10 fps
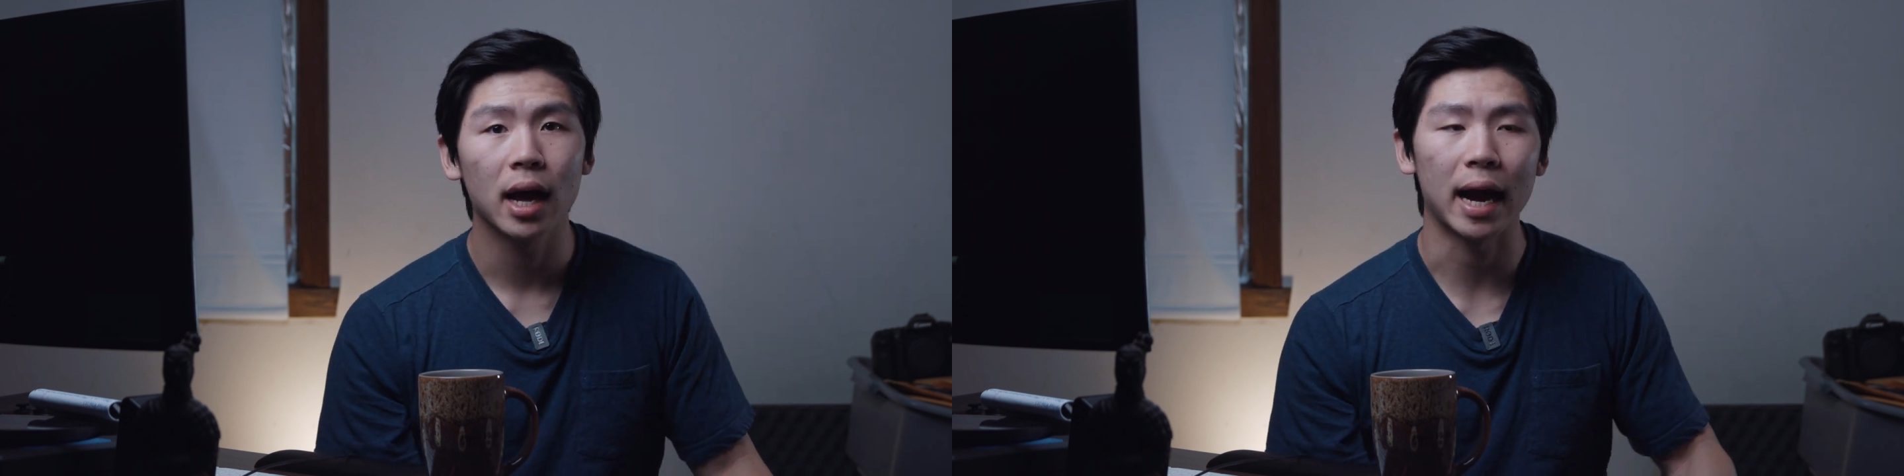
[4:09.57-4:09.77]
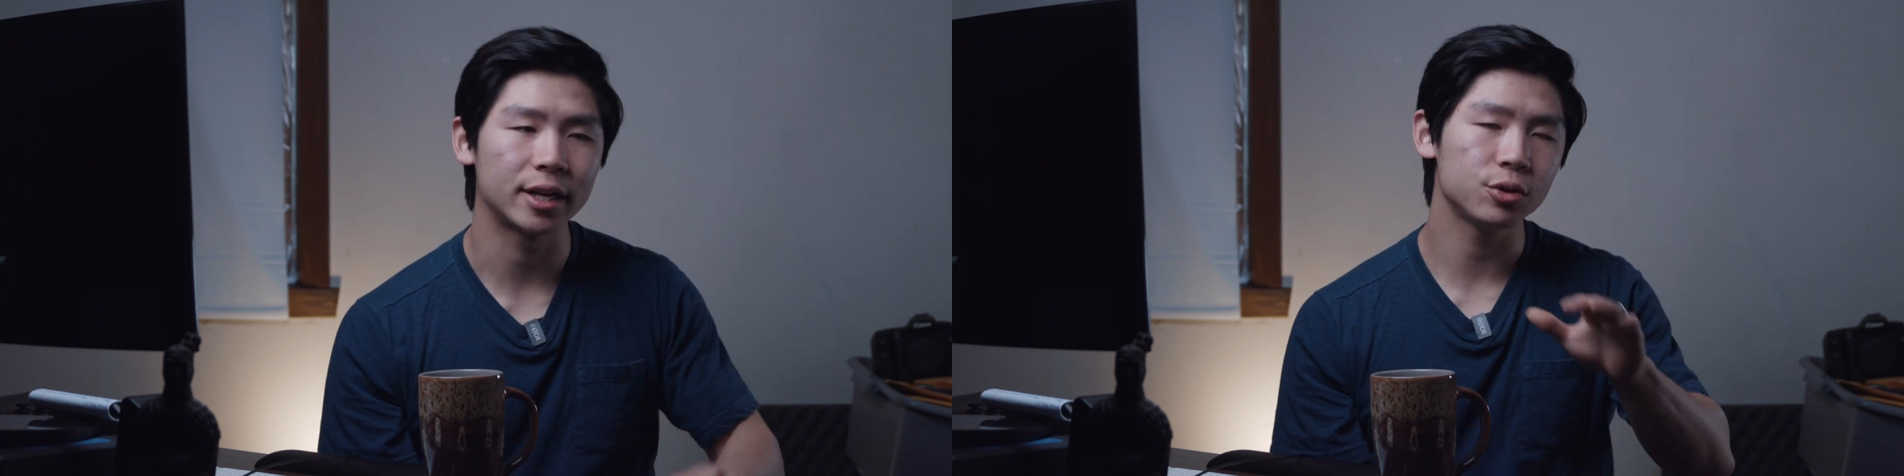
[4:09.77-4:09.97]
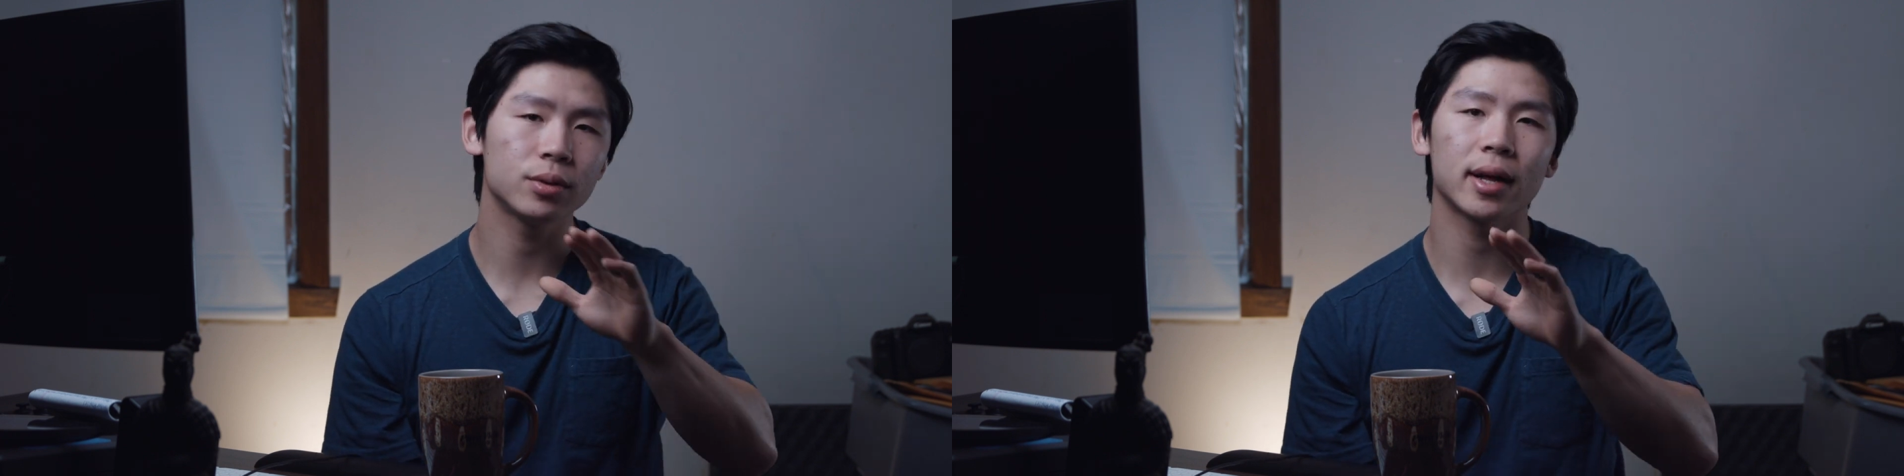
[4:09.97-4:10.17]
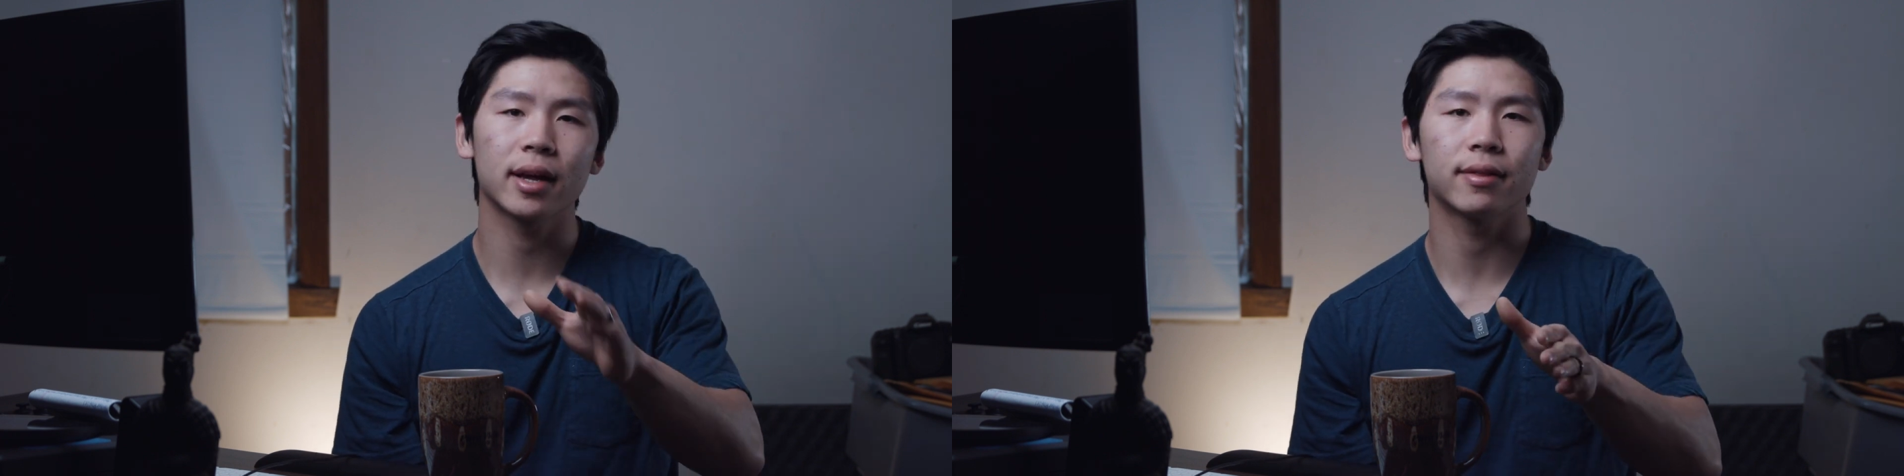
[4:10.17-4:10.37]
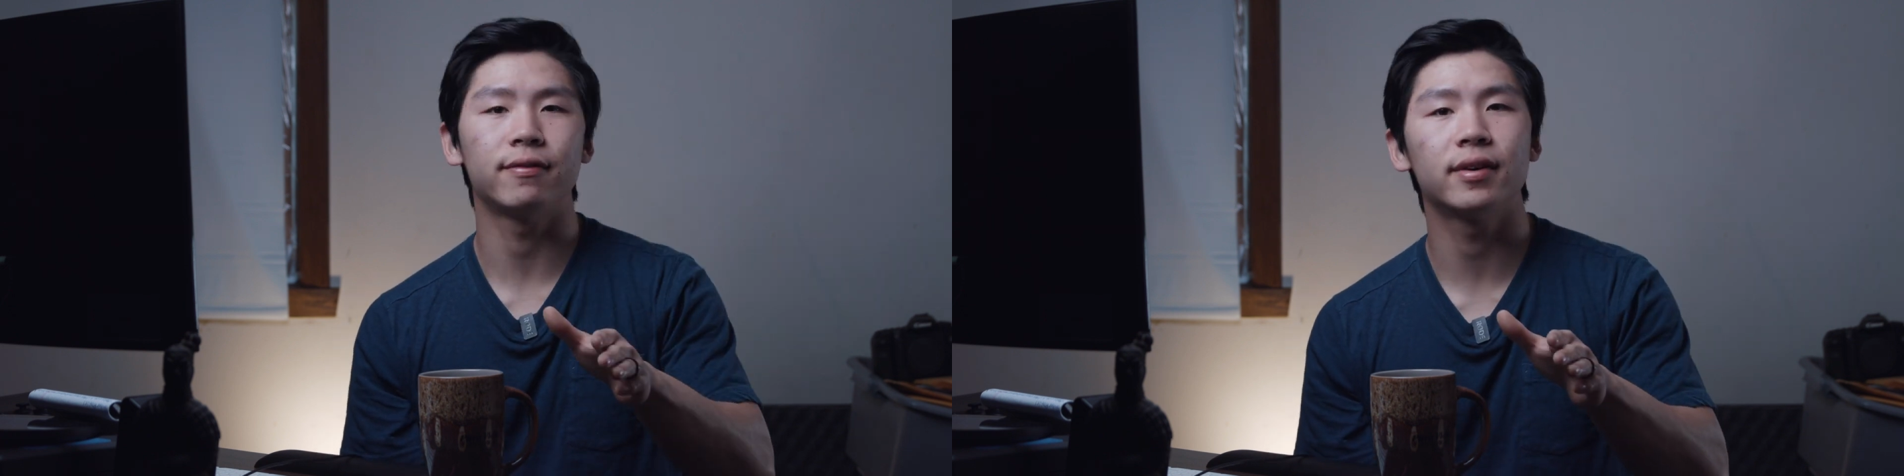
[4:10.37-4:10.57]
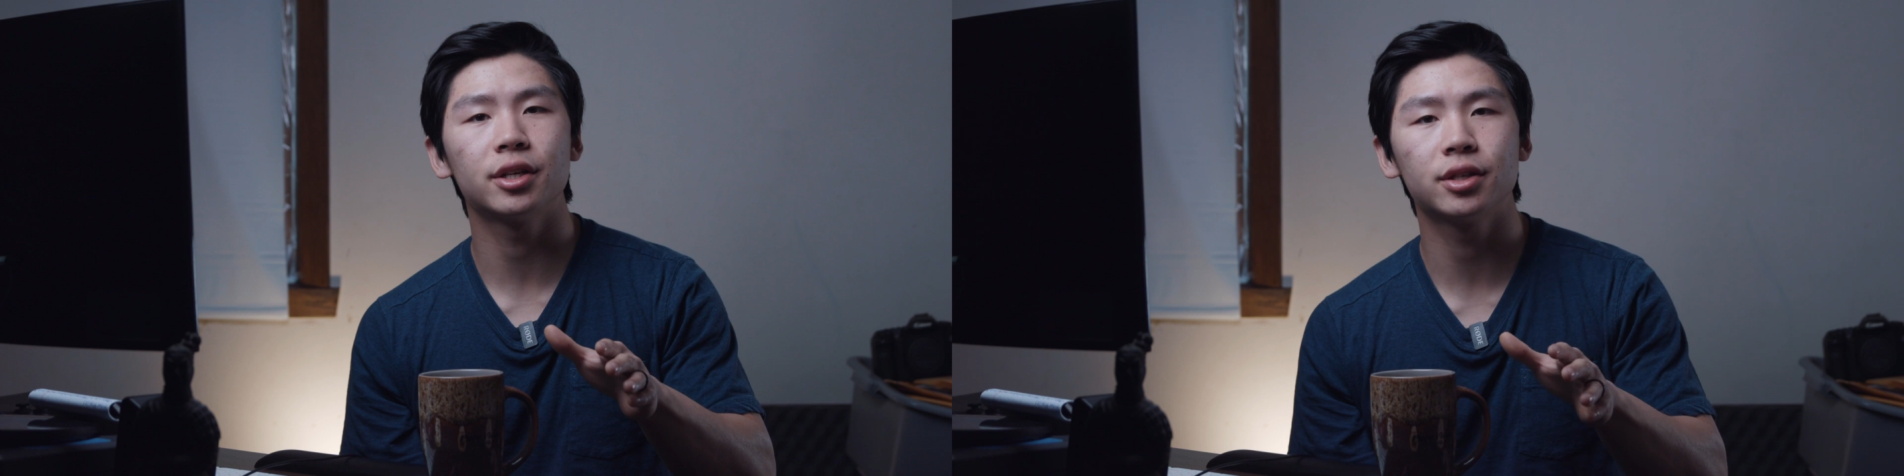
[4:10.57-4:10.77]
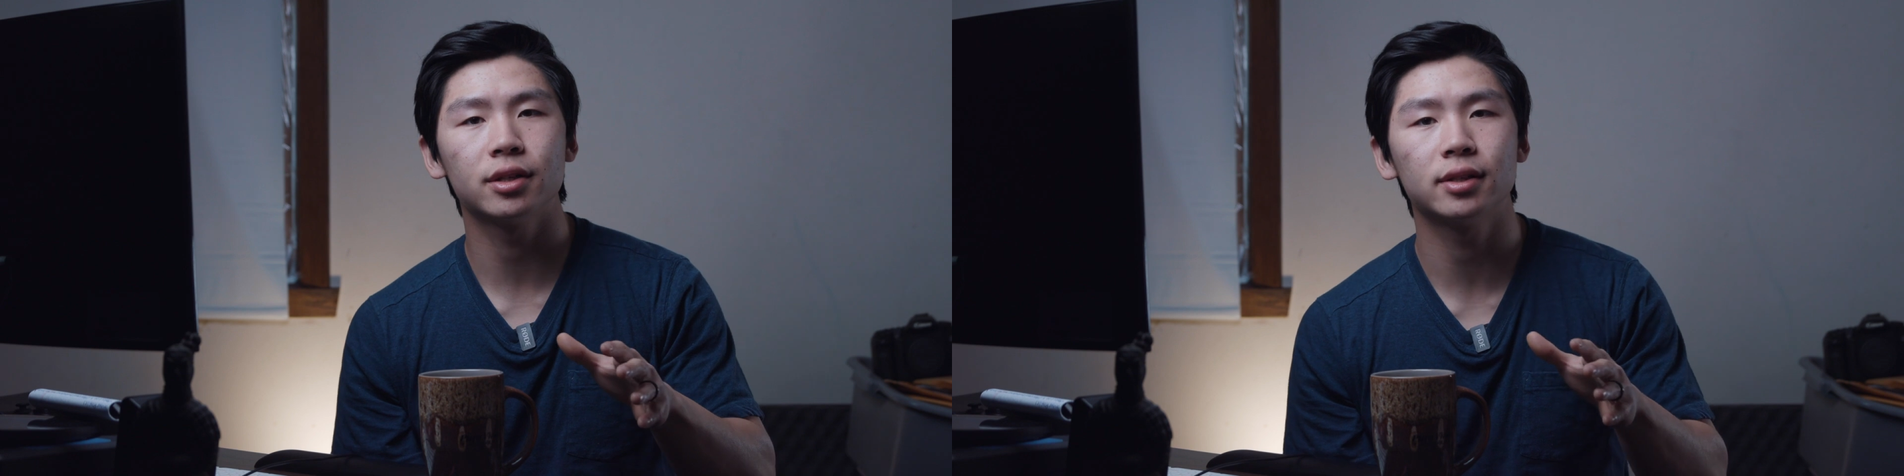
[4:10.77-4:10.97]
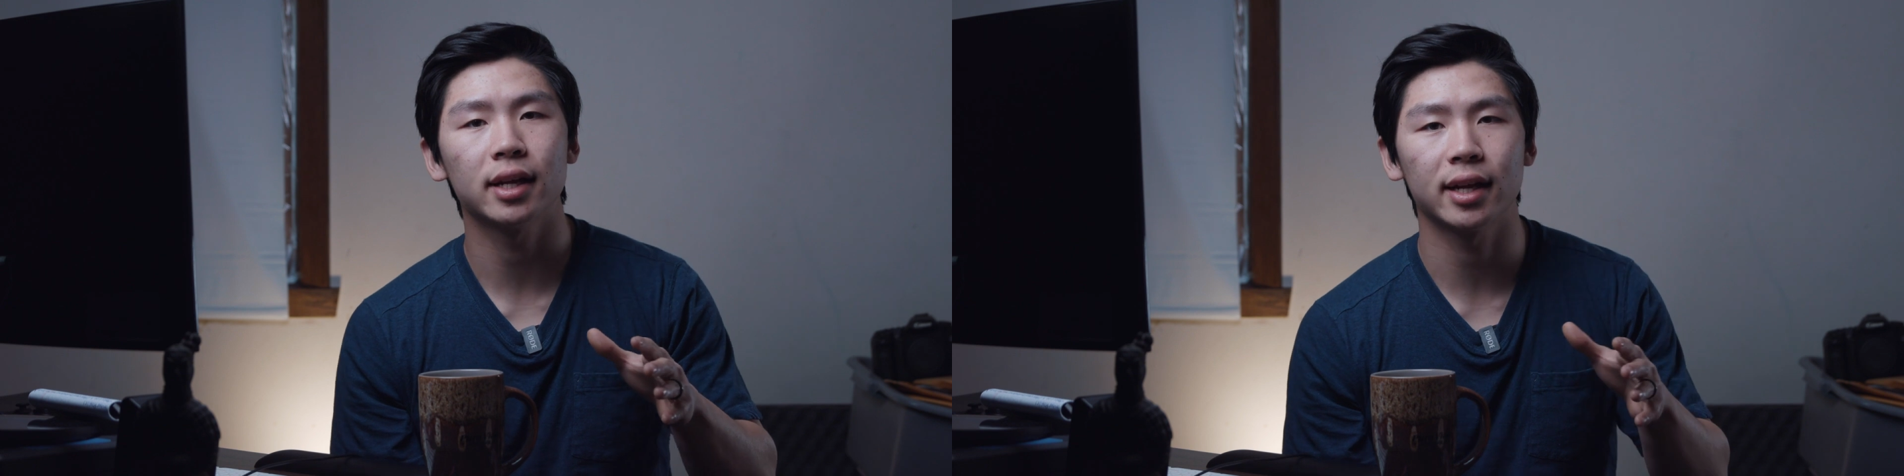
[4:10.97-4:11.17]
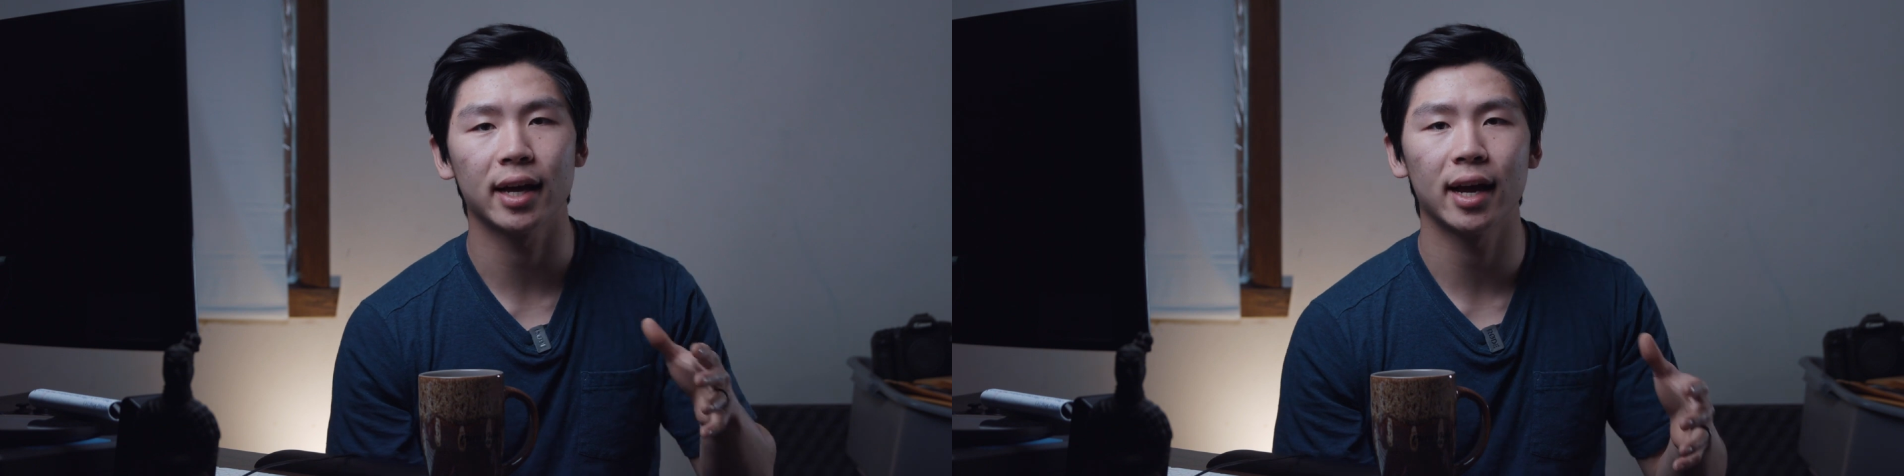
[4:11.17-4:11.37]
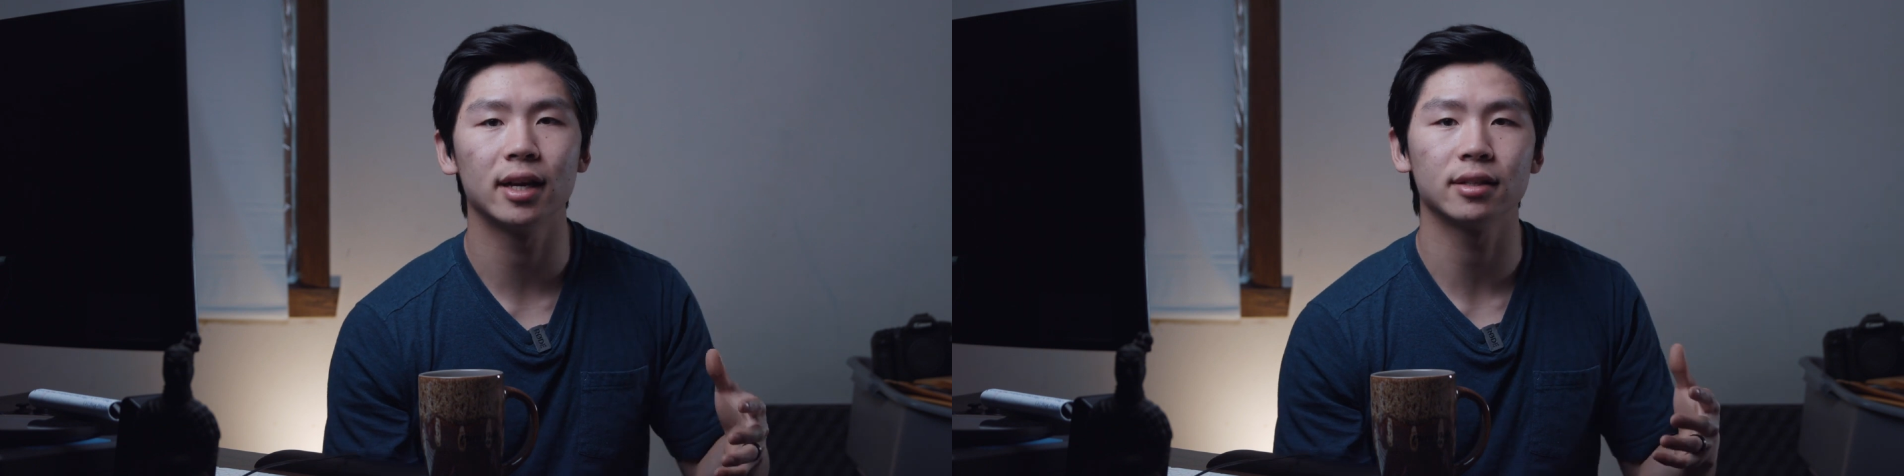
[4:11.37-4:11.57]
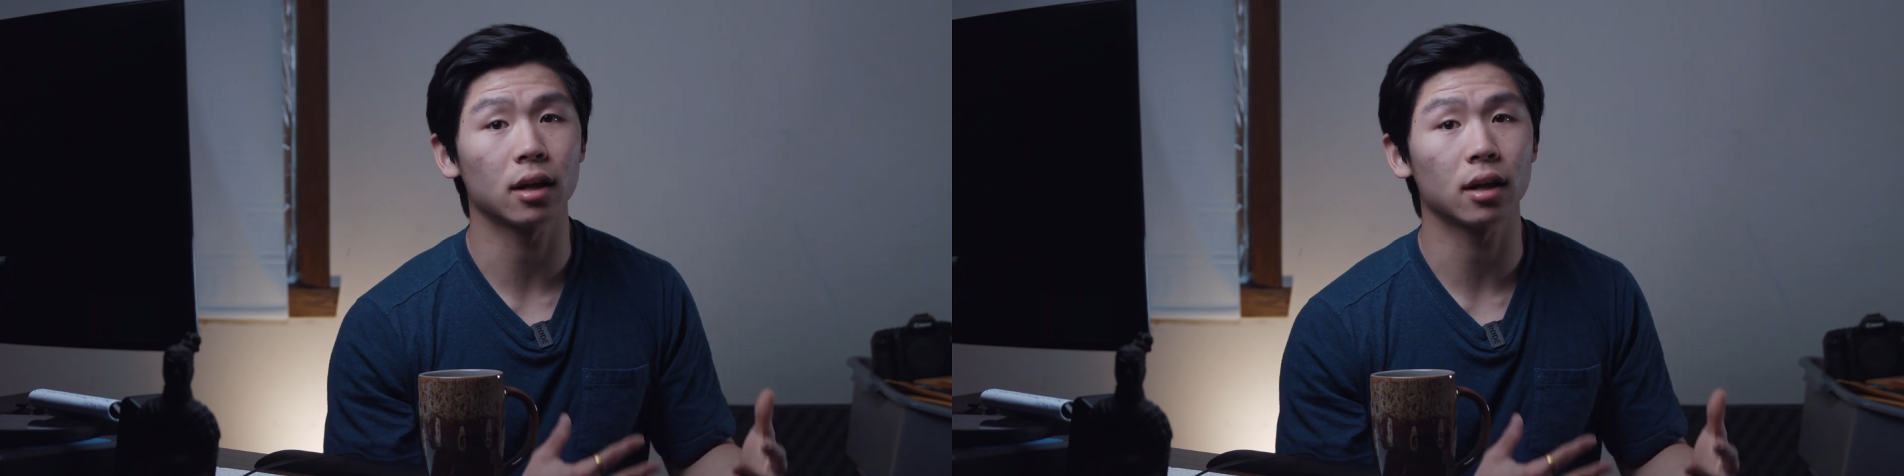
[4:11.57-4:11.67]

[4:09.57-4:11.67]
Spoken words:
I do like the finishes that it has,